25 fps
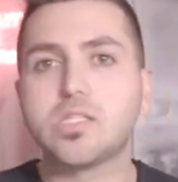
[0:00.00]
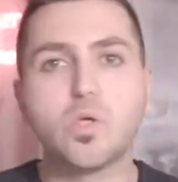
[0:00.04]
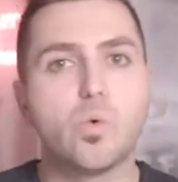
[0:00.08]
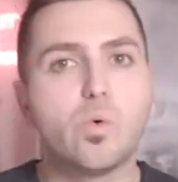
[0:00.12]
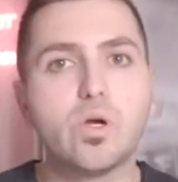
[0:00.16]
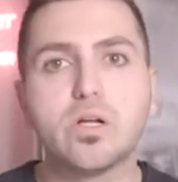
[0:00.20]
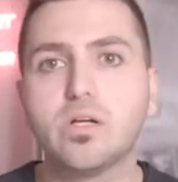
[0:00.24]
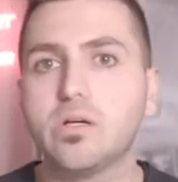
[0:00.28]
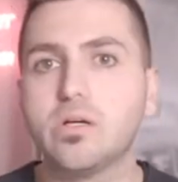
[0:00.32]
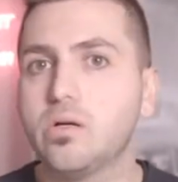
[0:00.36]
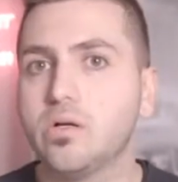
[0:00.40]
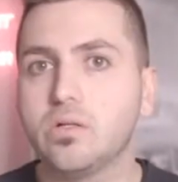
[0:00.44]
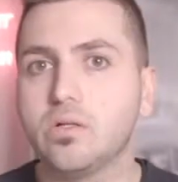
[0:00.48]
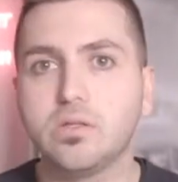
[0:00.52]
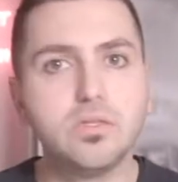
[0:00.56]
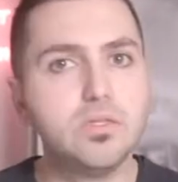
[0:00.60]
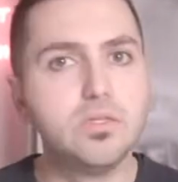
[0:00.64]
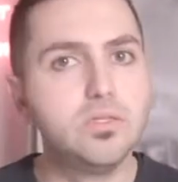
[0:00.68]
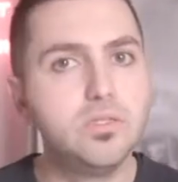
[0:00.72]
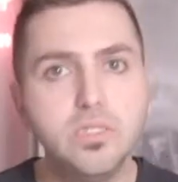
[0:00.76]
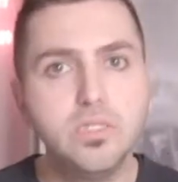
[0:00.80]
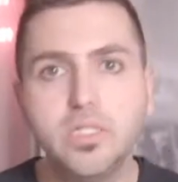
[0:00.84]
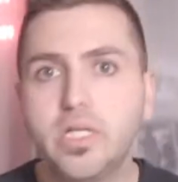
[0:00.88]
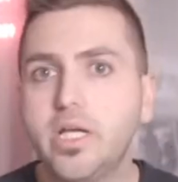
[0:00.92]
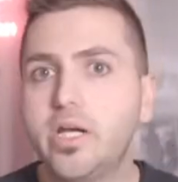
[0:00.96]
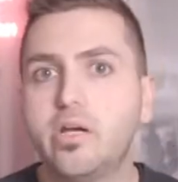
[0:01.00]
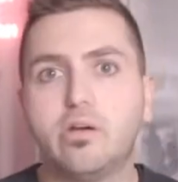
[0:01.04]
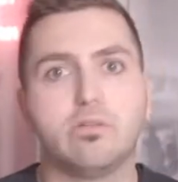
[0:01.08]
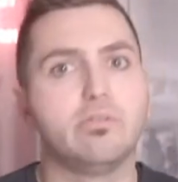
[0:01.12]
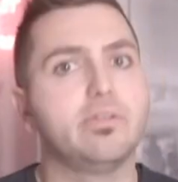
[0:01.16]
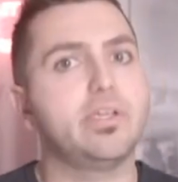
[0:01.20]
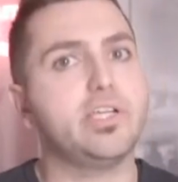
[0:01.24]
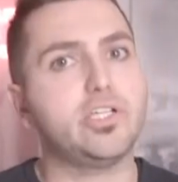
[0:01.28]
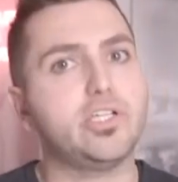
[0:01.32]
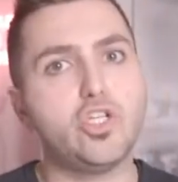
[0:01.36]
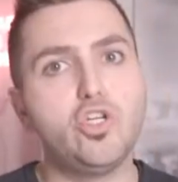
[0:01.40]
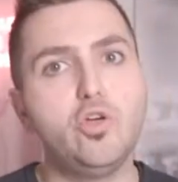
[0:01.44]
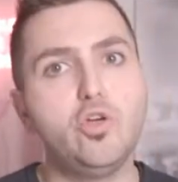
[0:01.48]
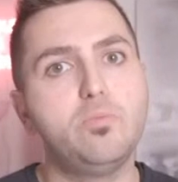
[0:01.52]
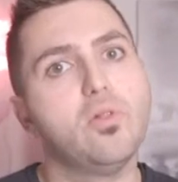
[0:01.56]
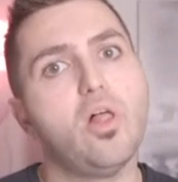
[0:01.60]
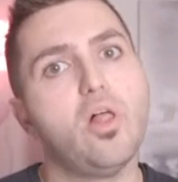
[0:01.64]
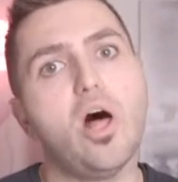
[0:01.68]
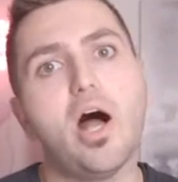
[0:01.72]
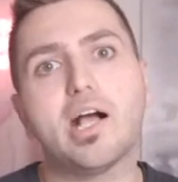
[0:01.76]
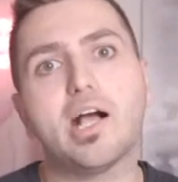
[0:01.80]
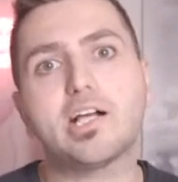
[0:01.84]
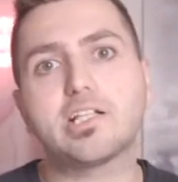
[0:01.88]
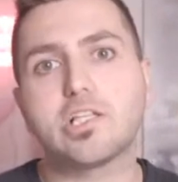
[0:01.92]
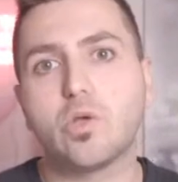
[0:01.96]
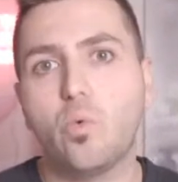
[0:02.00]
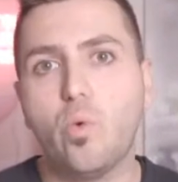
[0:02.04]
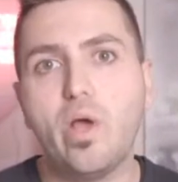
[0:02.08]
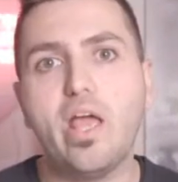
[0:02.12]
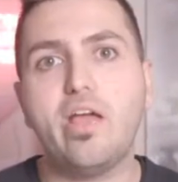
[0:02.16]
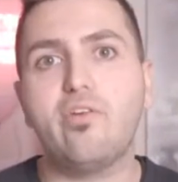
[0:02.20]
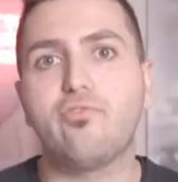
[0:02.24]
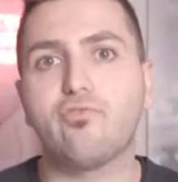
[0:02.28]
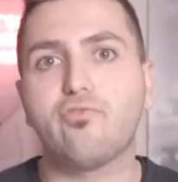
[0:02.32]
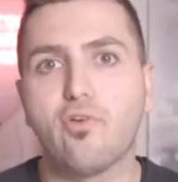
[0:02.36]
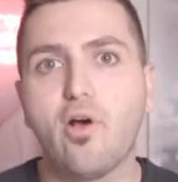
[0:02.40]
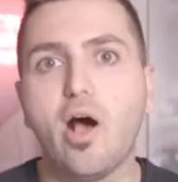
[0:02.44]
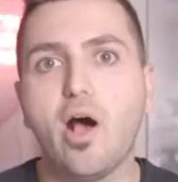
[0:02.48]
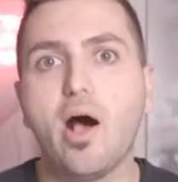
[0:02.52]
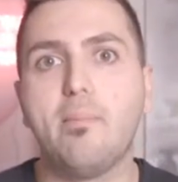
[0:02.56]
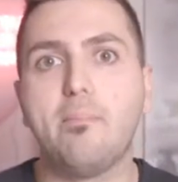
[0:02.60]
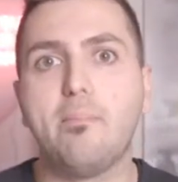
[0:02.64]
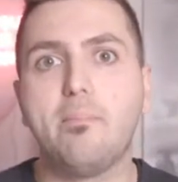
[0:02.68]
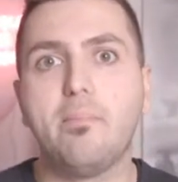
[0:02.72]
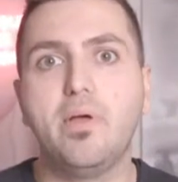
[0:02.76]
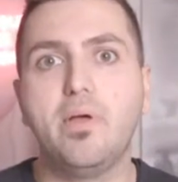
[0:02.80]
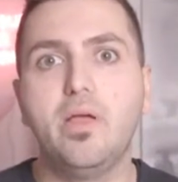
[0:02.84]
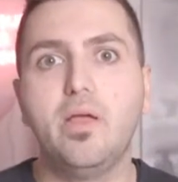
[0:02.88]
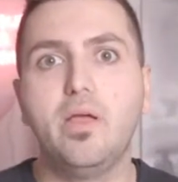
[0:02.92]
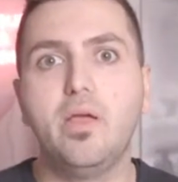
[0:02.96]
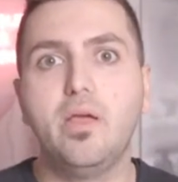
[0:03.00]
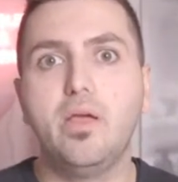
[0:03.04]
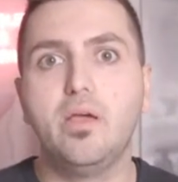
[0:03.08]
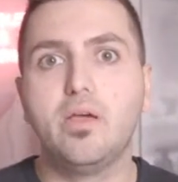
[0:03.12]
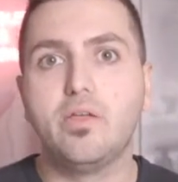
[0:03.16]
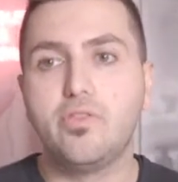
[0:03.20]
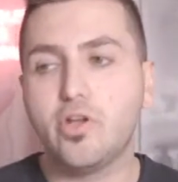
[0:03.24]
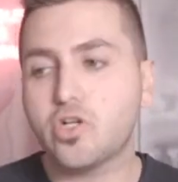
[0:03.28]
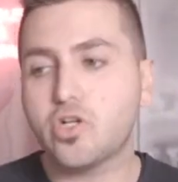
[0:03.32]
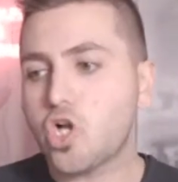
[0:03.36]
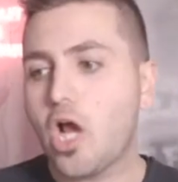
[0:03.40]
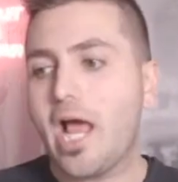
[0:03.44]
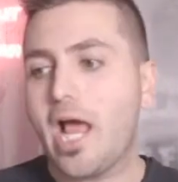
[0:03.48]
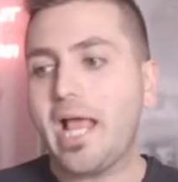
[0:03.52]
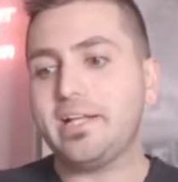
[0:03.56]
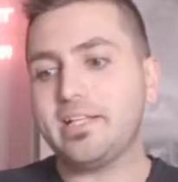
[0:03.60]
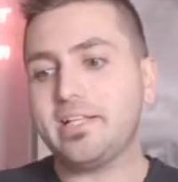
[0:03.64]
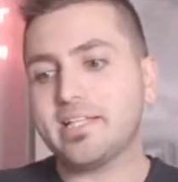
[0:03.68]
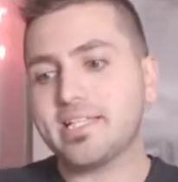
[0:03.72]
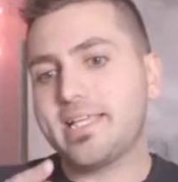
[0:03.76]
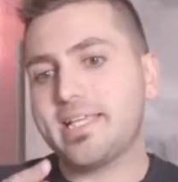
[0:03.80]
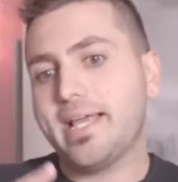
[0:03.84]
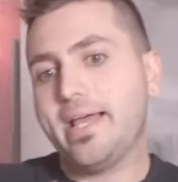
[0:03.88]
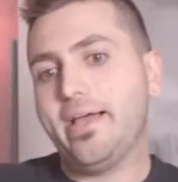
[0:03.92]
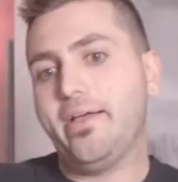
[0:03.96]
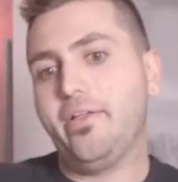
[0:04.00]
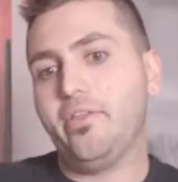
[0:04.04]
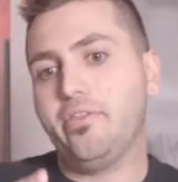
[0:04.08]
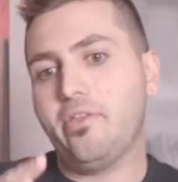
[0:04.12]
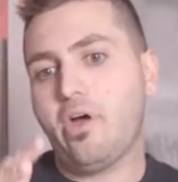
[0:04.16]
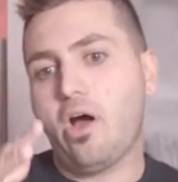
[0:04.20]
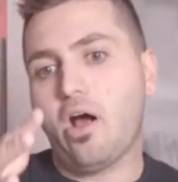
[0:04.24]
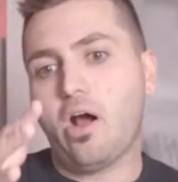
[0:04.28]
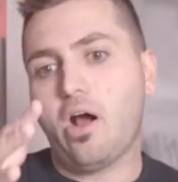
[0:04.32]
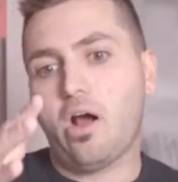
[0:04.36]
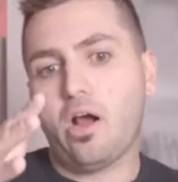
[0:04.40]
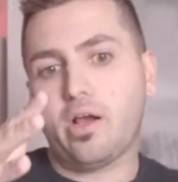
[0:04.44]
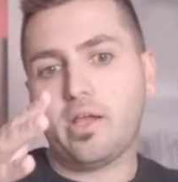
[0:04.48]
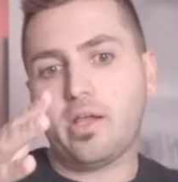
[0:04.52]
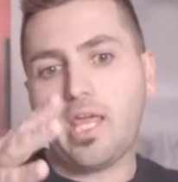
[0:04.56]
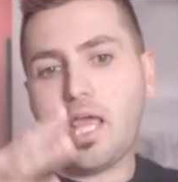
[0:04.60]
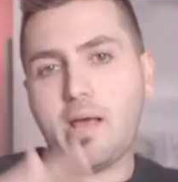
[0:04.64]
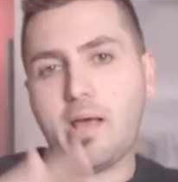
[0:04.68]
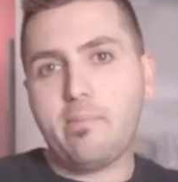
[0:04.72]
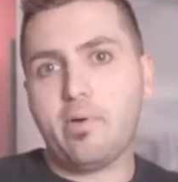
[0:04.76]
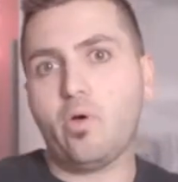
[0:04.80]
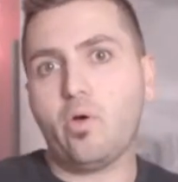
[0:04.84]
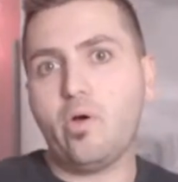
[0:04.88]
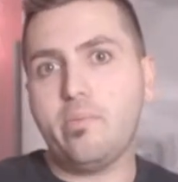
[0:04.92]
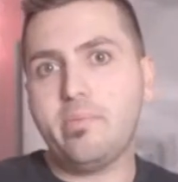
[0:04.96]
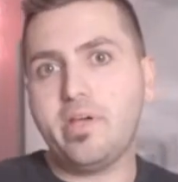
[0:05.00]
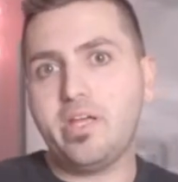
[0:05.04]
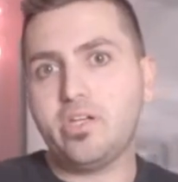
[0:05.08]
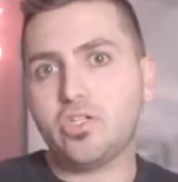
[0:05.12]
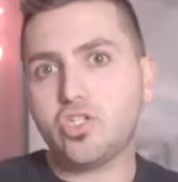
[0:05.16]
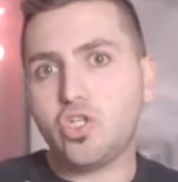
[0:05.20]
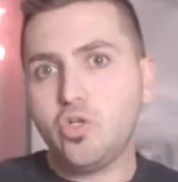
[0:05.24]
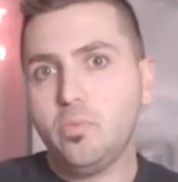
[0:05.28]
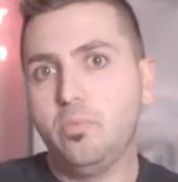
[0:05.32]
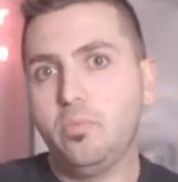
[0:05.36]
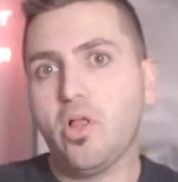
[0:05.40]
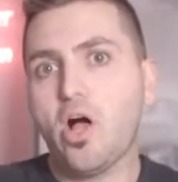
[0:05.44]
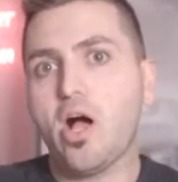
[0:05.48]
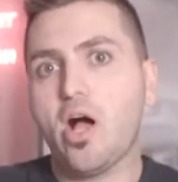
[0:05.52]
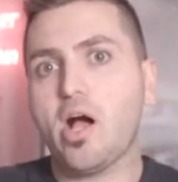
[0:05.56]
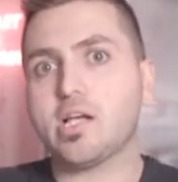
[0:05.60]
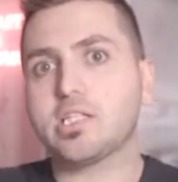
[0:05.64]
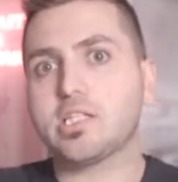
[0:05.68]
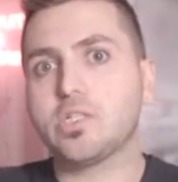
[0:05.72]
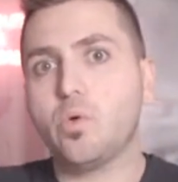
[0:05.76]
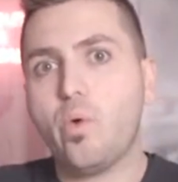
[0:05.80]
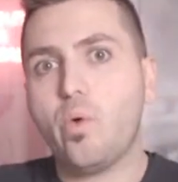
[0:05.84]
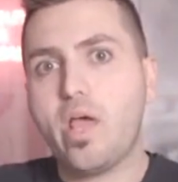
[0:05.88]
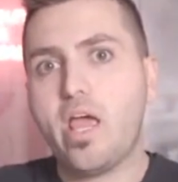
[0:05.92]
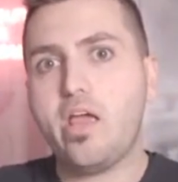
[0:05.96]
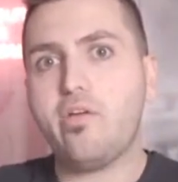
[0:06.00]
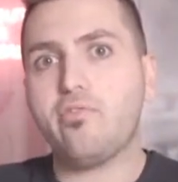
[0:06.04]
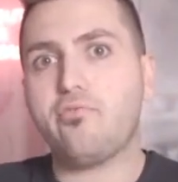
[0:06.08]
So we're literally 2 blocks away from, they're trying to sell our camera equipment 2 blocks away